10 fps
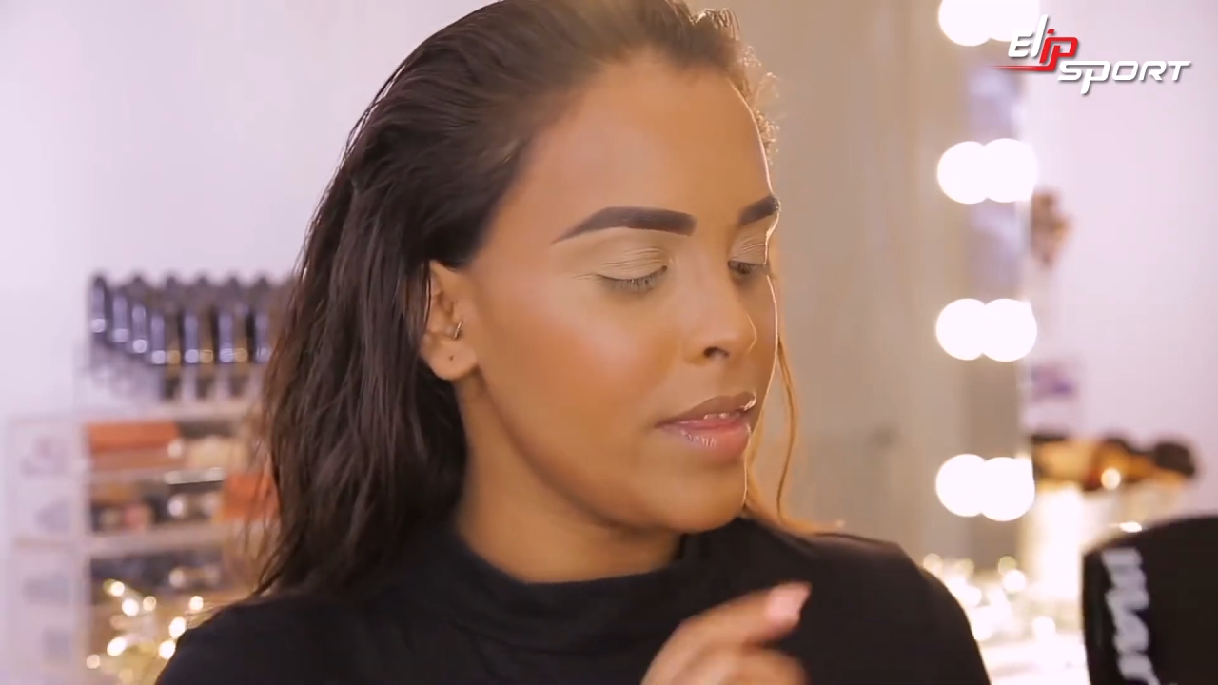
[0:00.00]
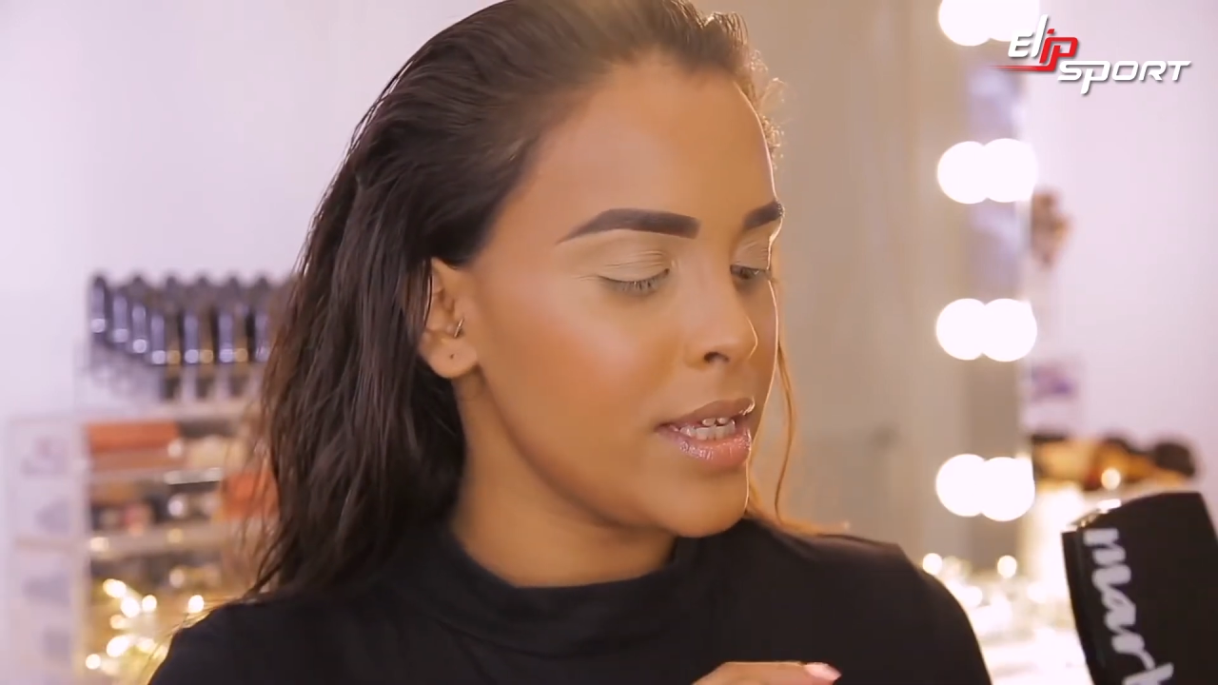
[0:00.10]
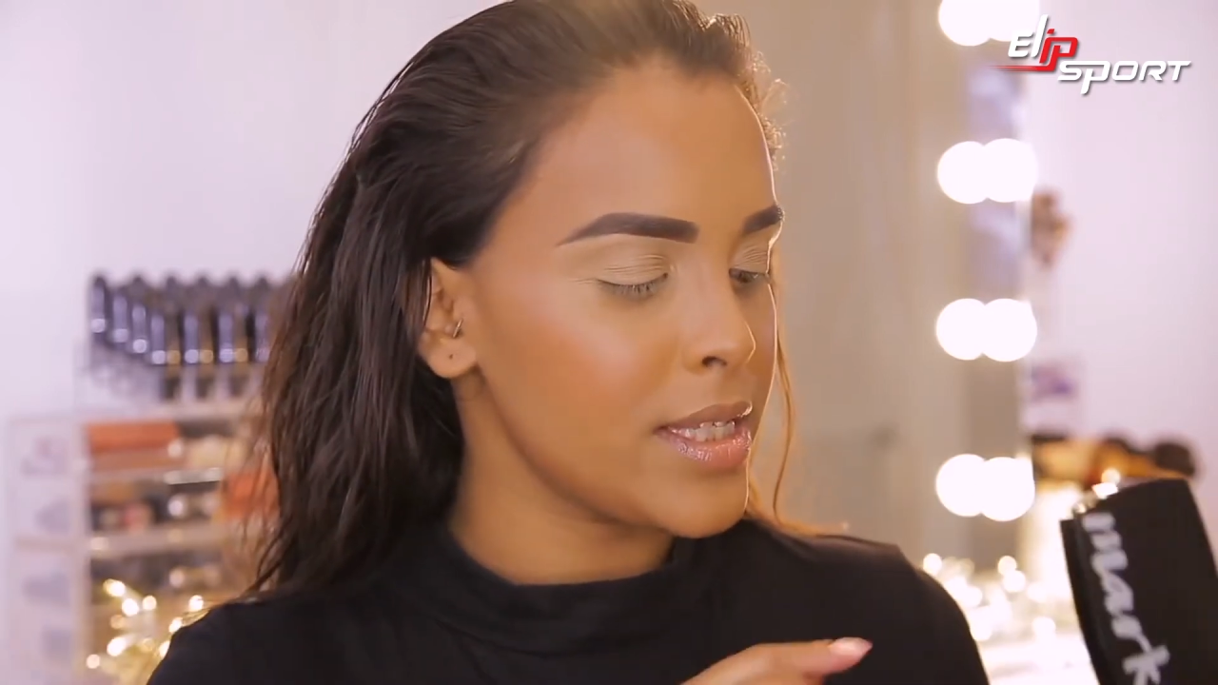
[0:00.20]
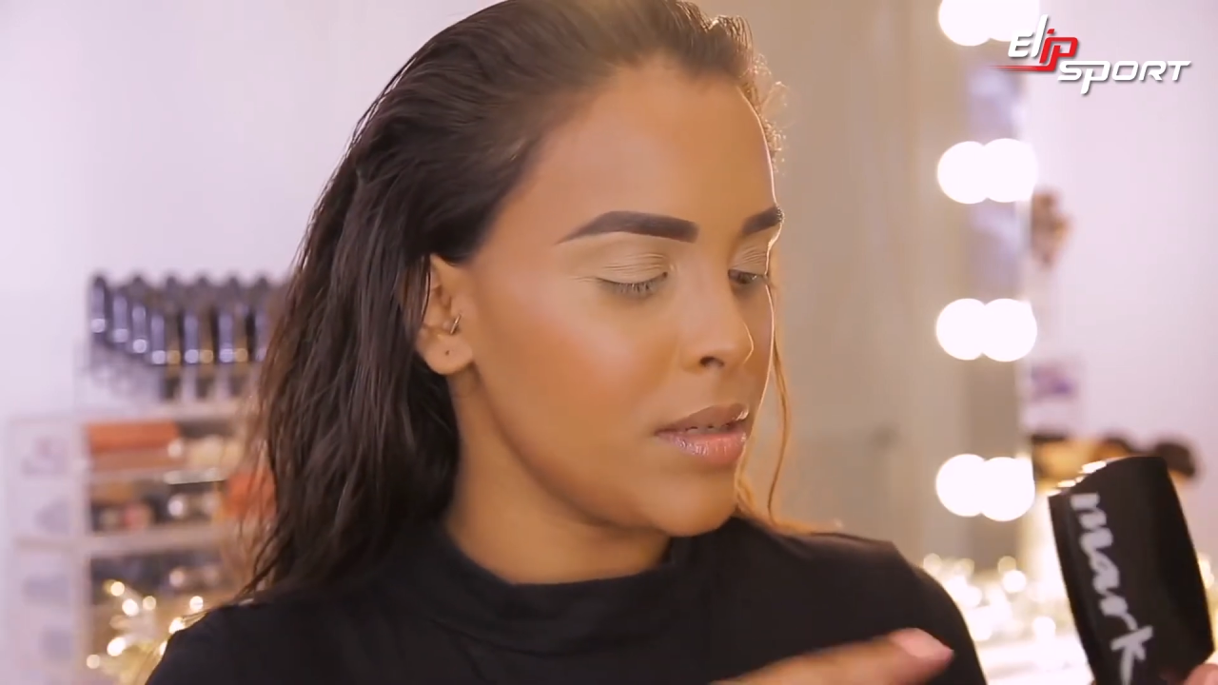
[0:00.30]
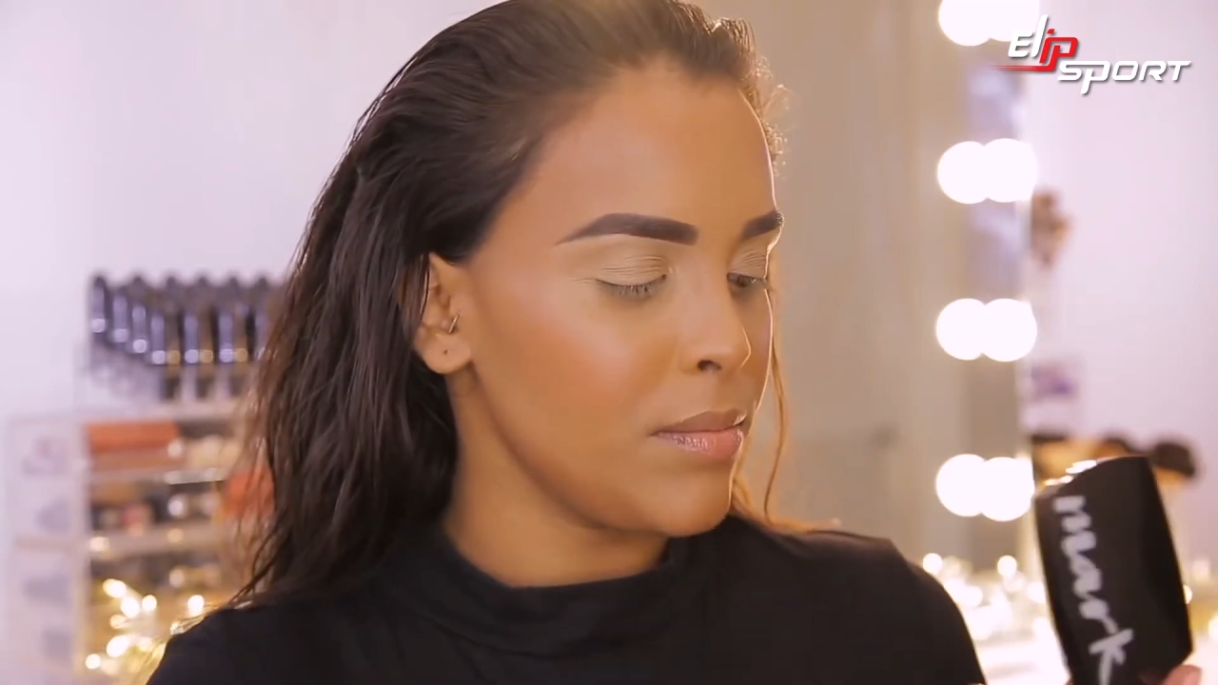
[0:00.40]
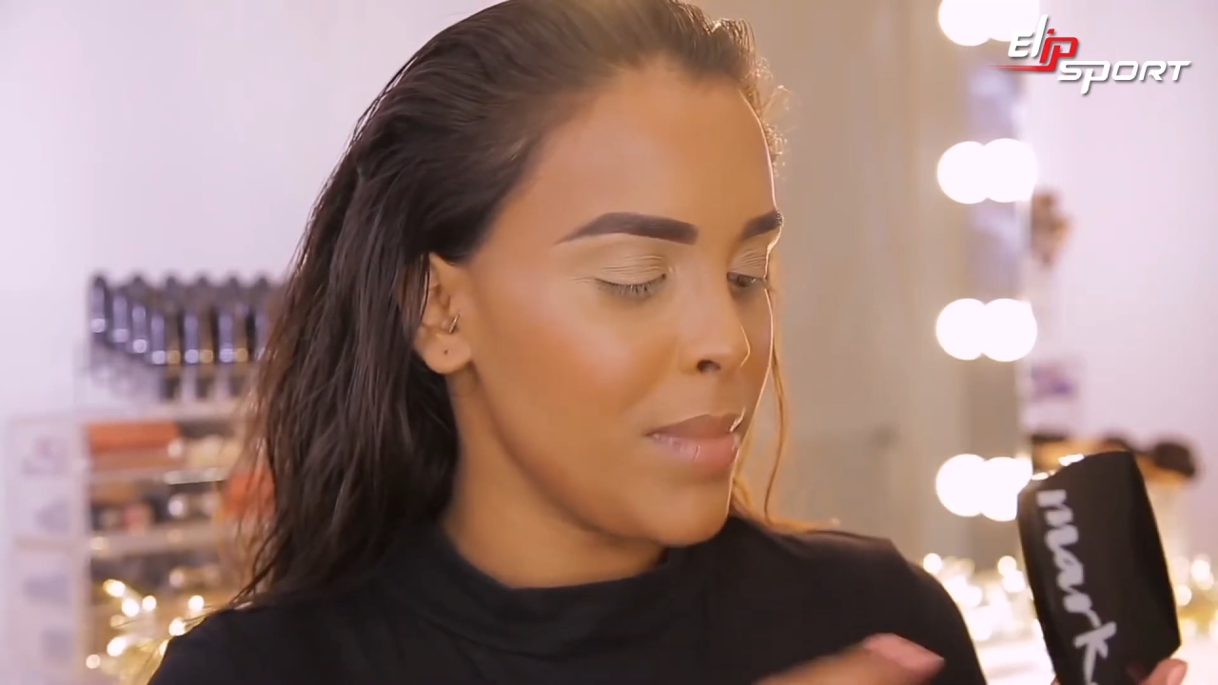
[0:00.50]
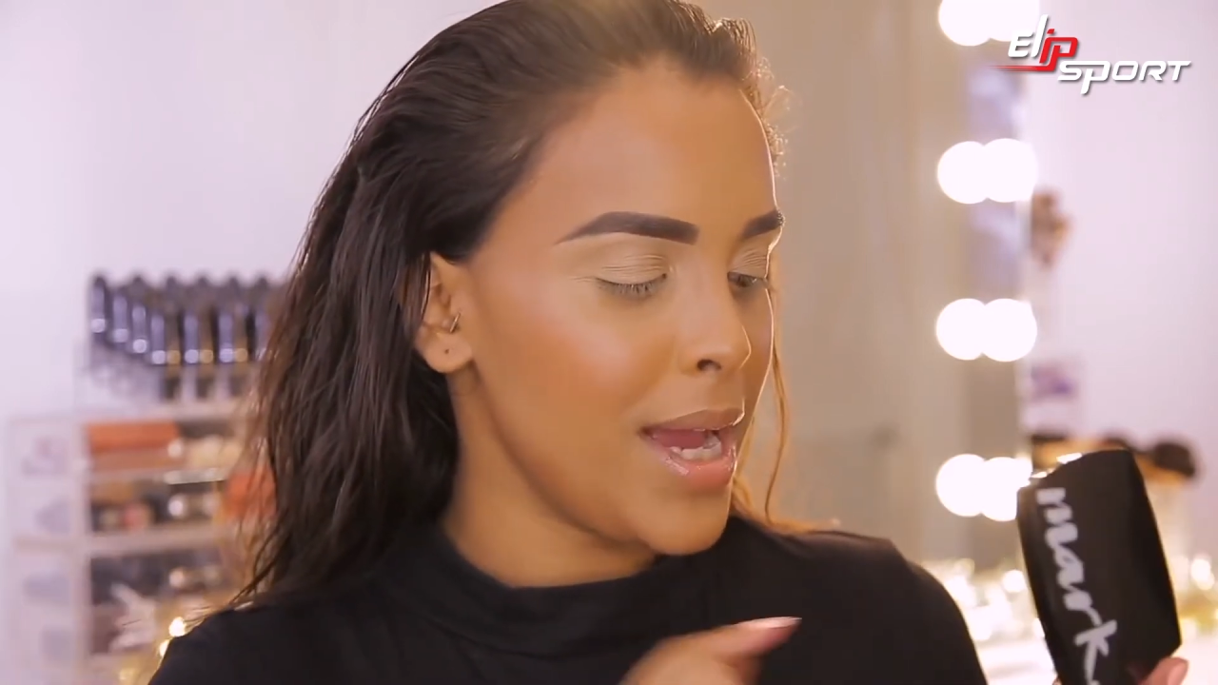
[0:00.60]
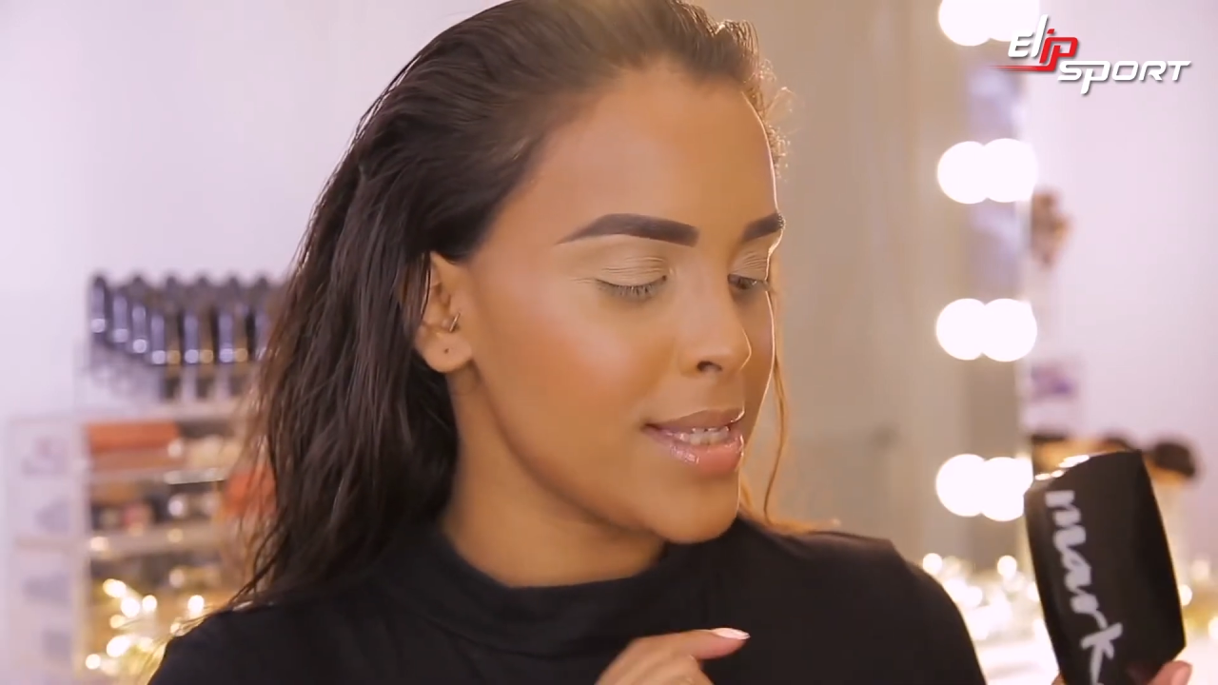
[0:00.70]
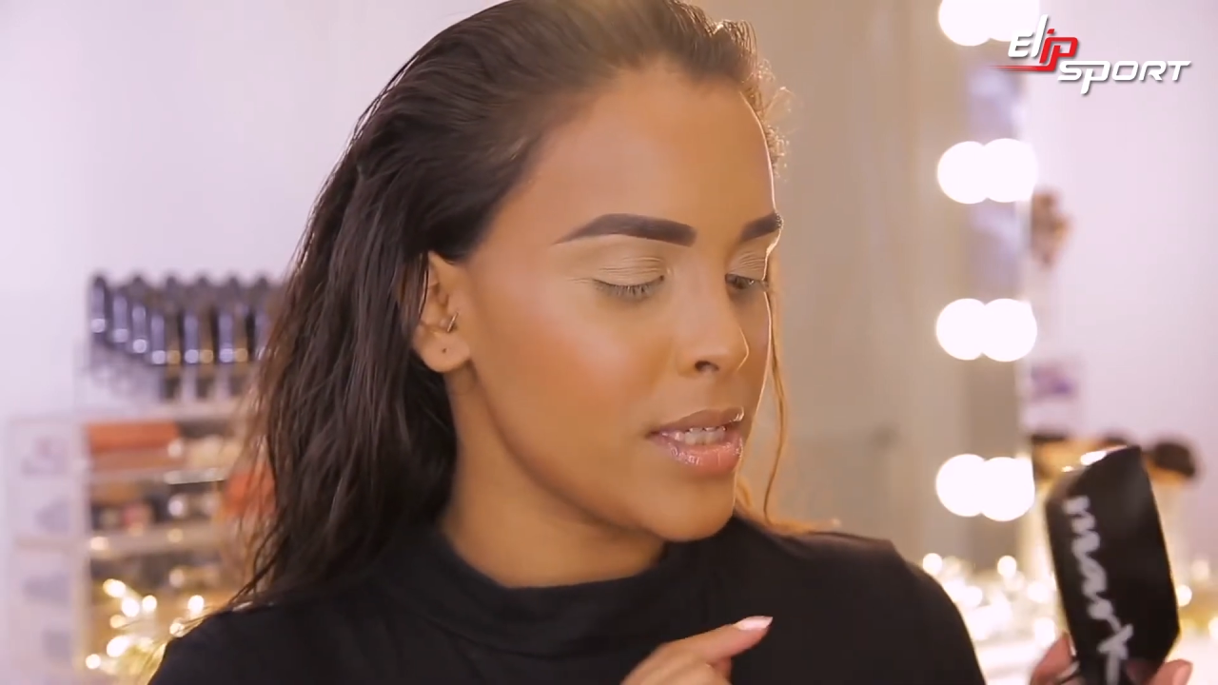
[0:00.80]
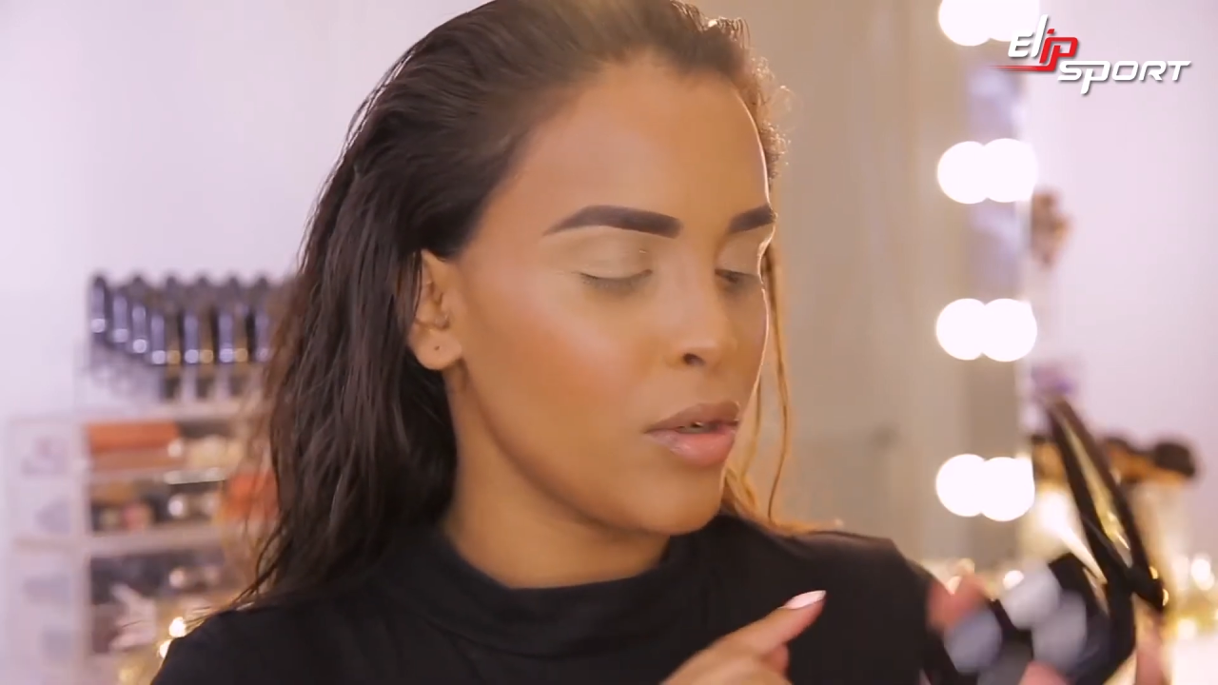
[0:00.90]
this
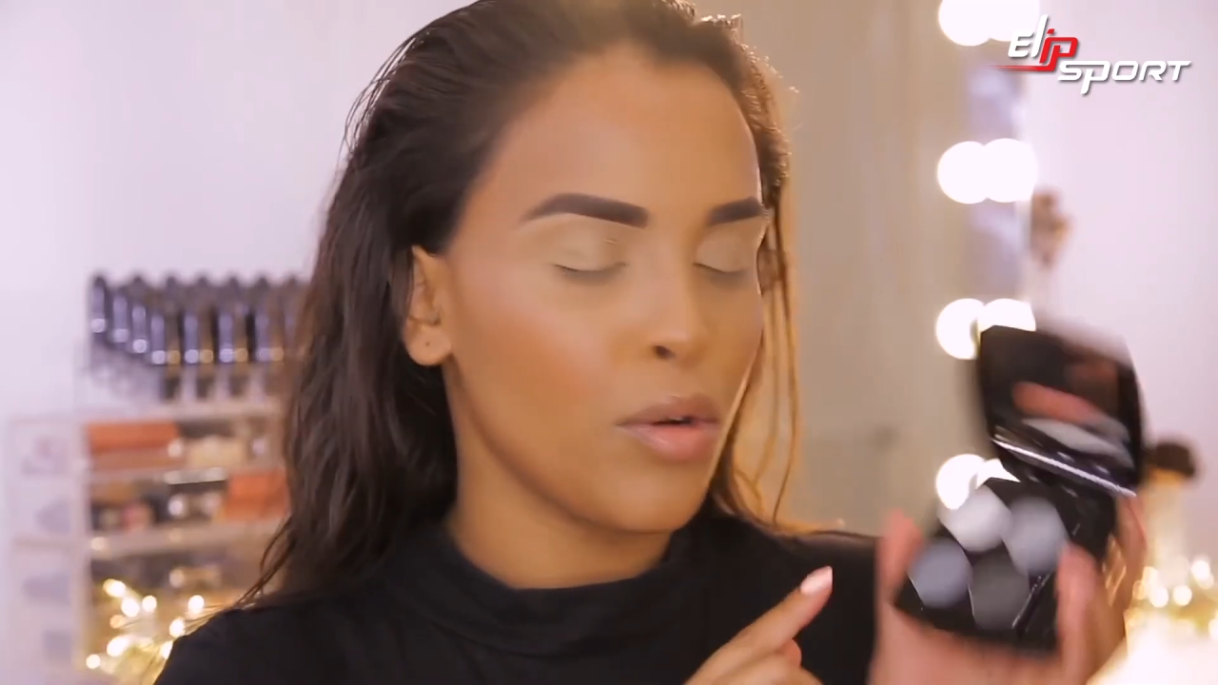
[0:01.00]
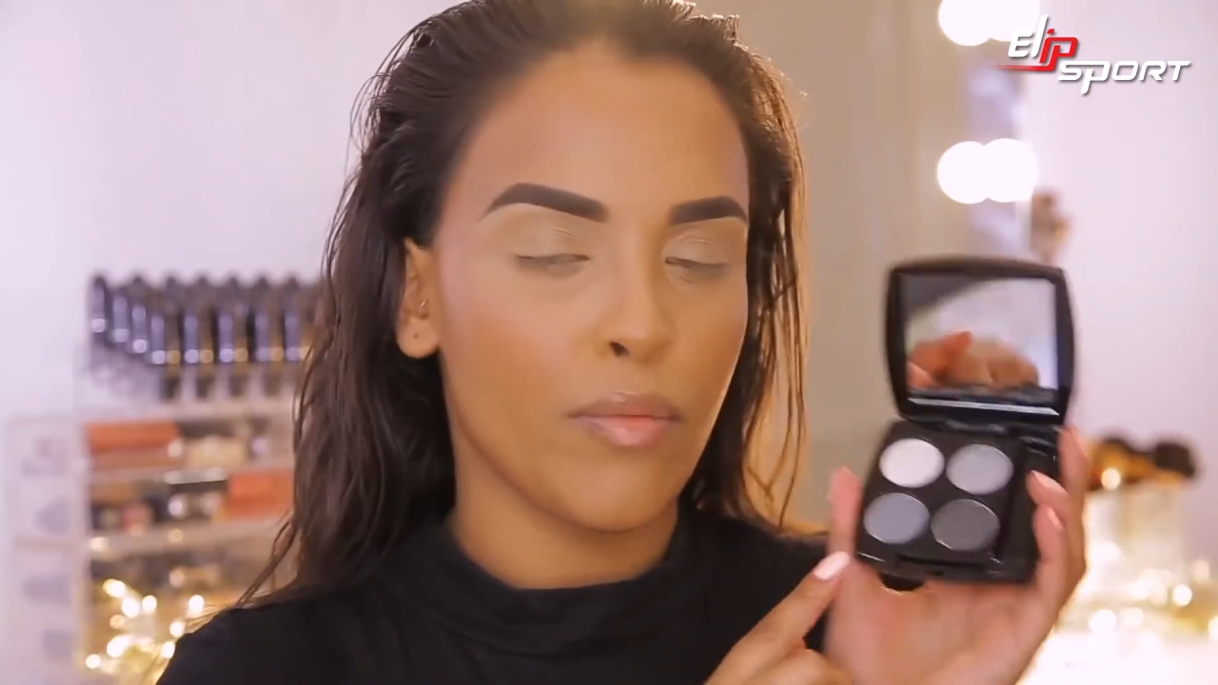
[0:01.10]
matte